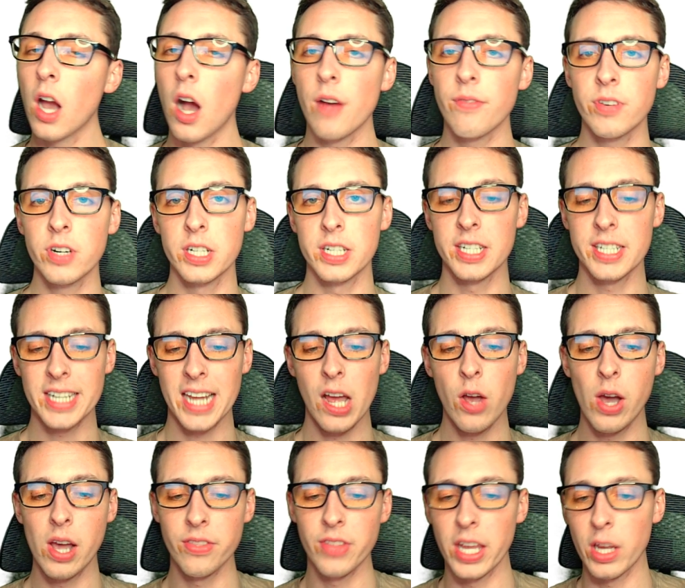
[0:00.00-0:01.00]
offer a
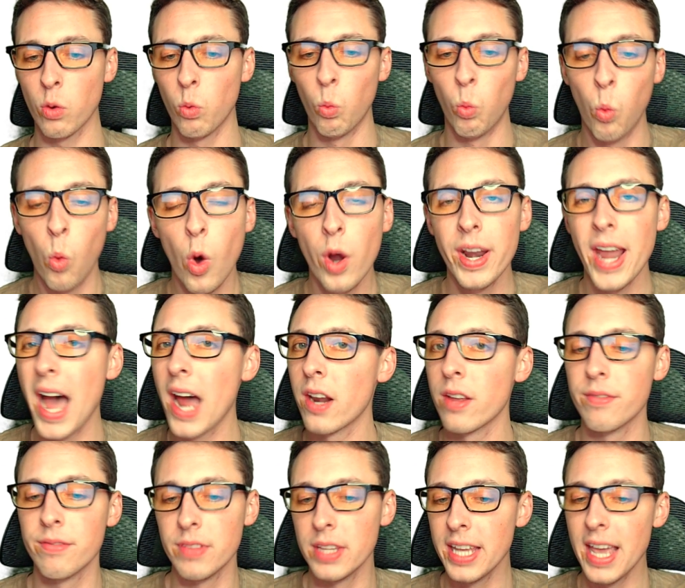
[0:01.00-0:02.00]
discount on like one out
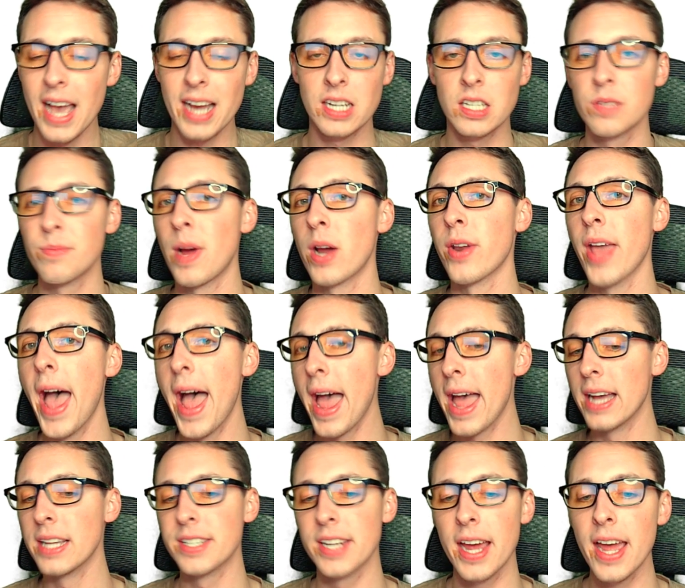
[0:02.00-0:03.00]
of the X amount of
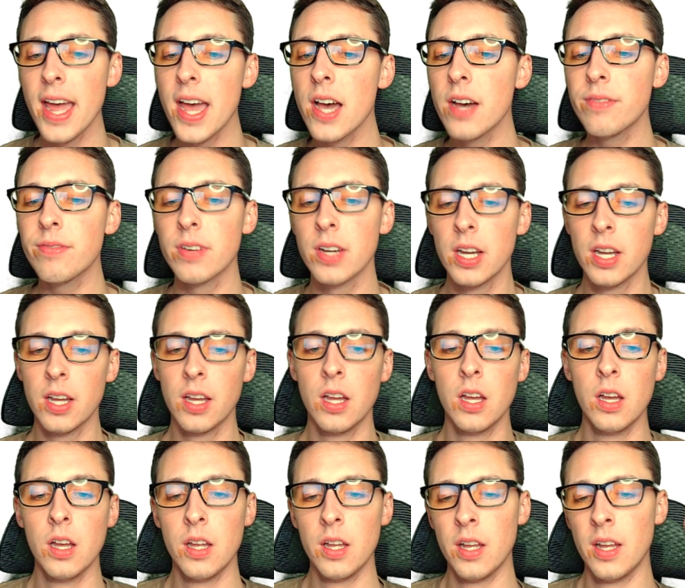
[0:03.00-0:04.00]
ads I have.
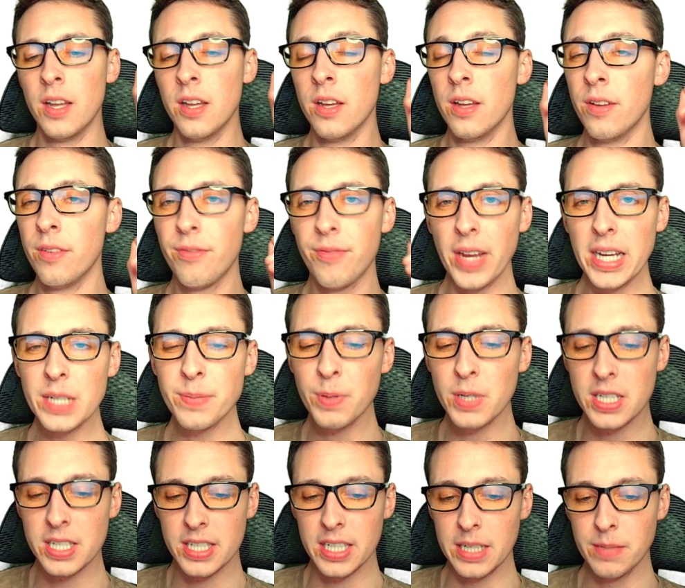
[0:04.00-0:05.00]

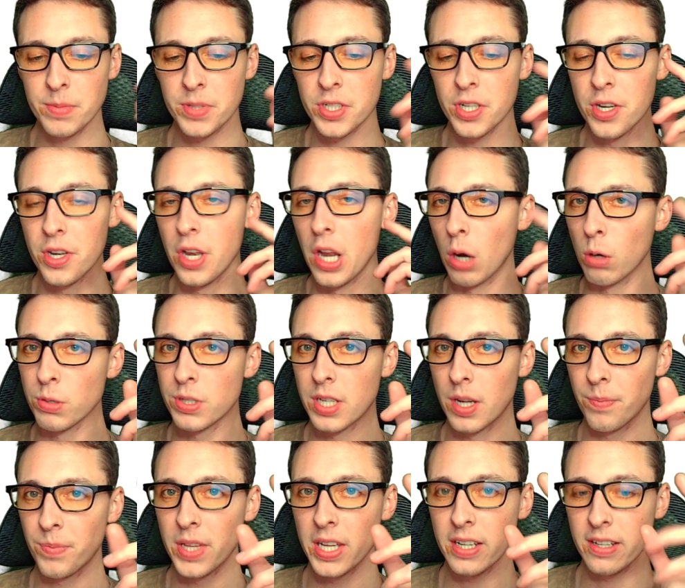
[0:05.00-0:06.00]
Facebook seems to know
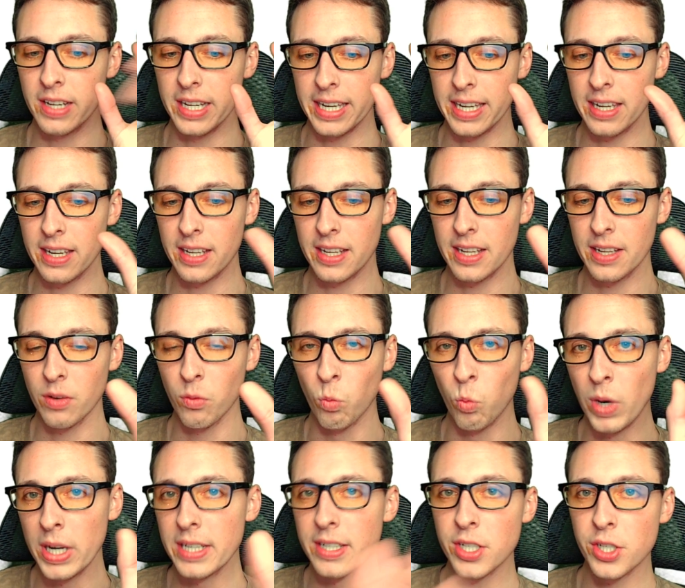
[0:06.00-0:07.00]
something like
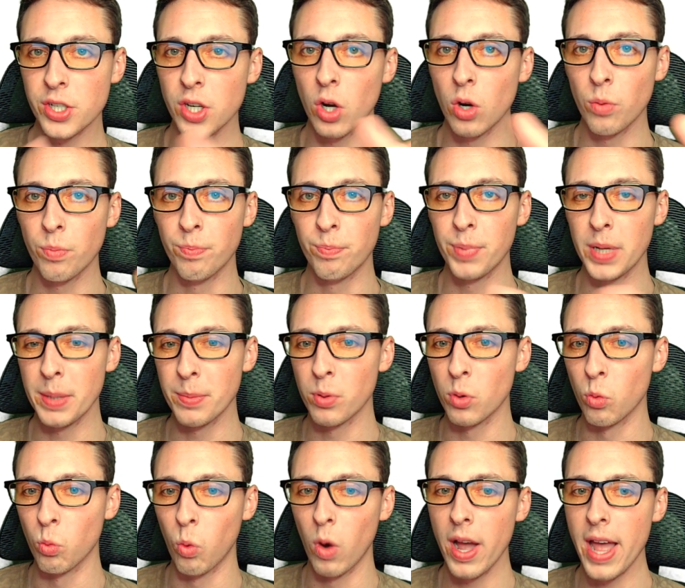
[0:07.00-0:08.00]
when to show
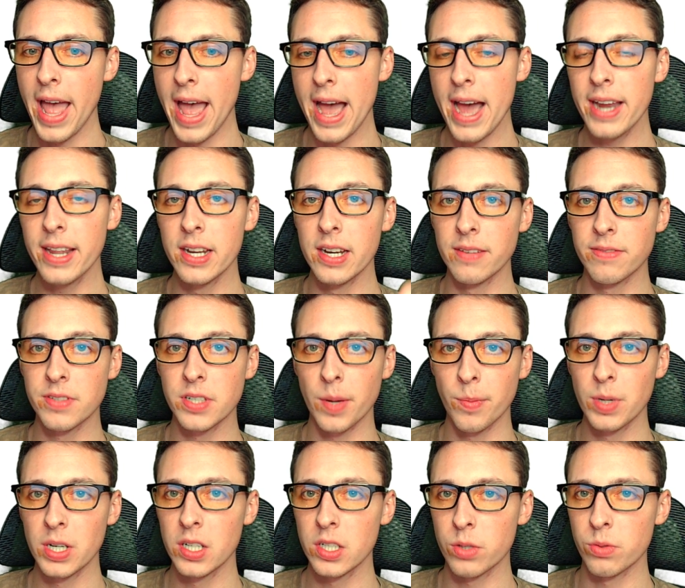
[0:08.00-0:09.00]
people what ad, and if
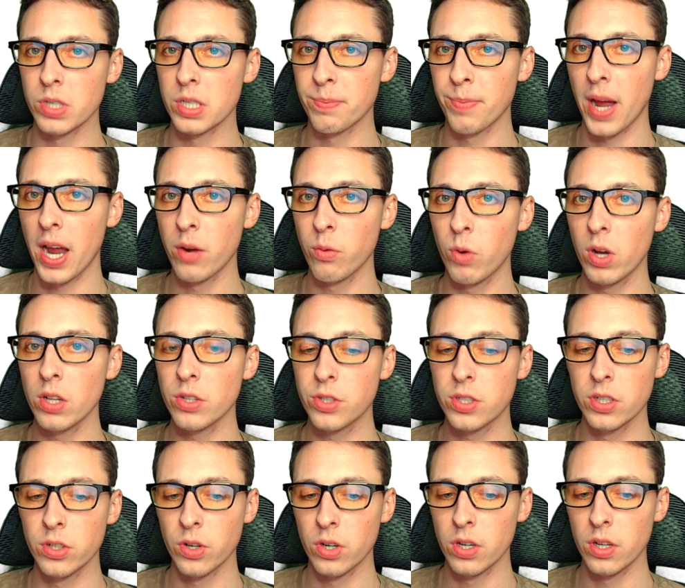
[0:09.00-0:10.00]
someone doesn't respond well
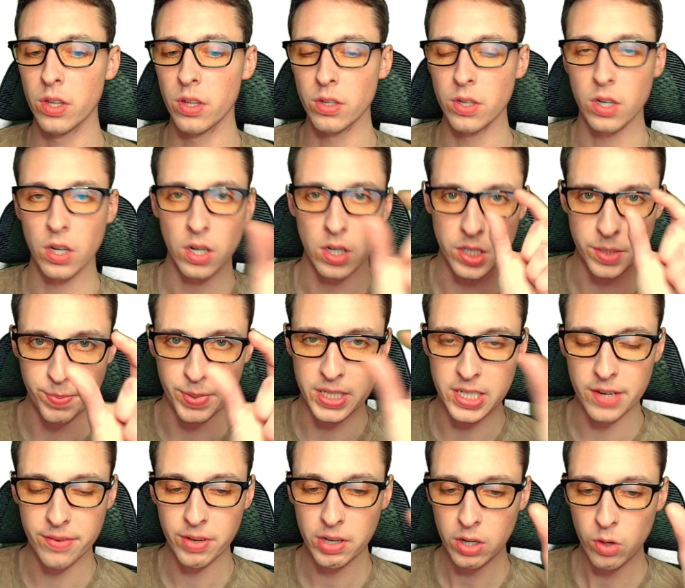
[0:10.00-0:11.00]
to a
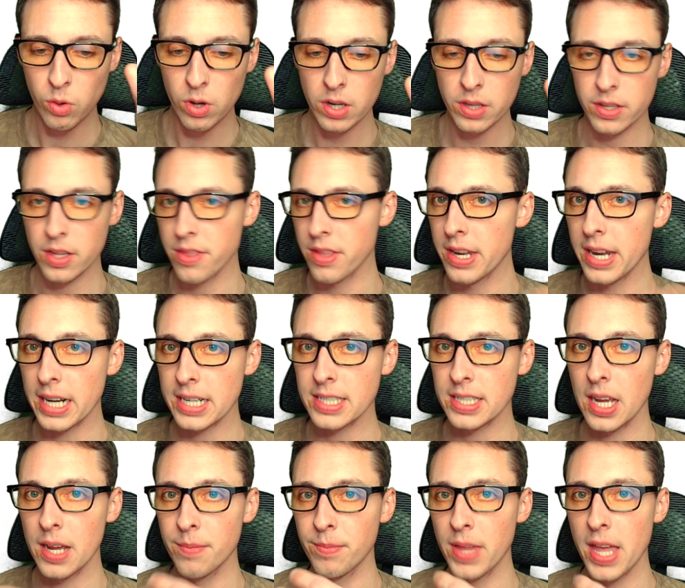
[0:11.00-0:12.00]
specific one, then the next
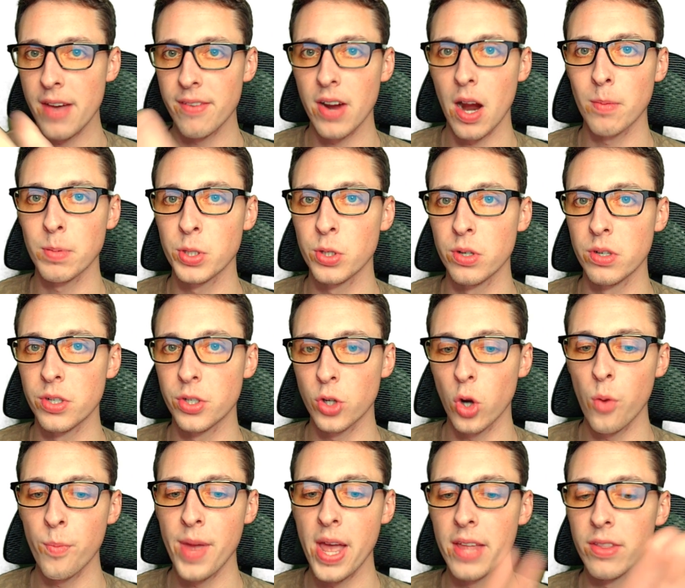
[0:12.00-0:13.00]
time they have opportunity to
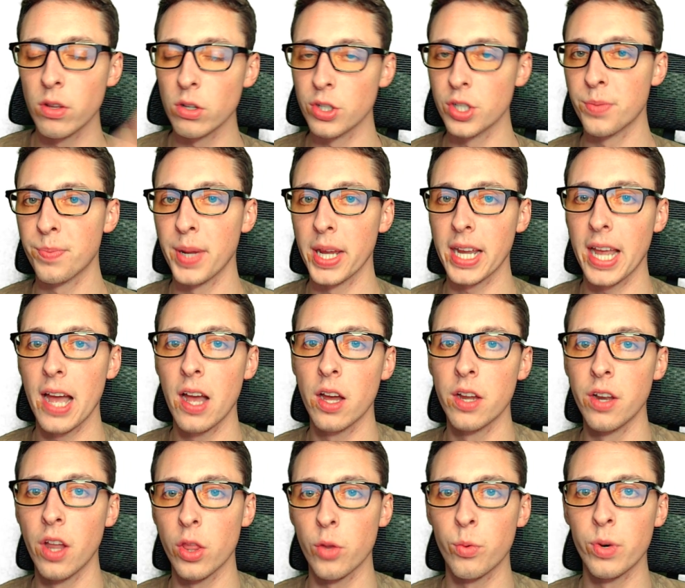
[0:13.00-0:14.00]
show them ad, they'll just pick
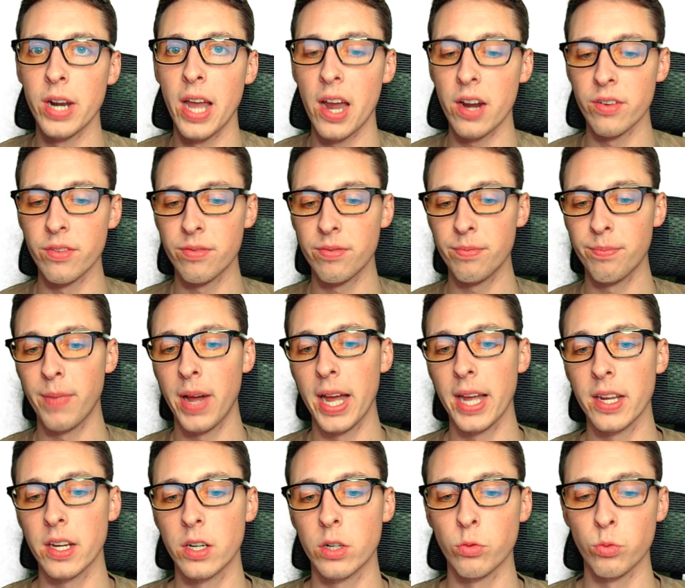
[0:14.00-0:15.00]
another one out of
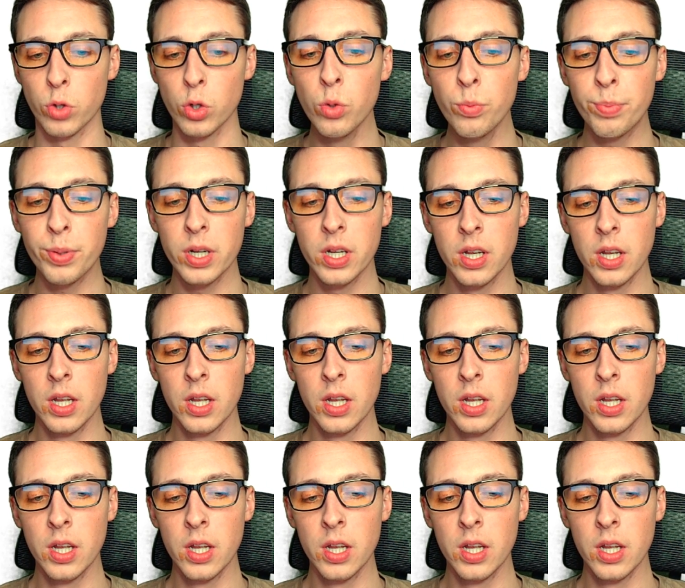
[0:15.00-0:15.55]
my group.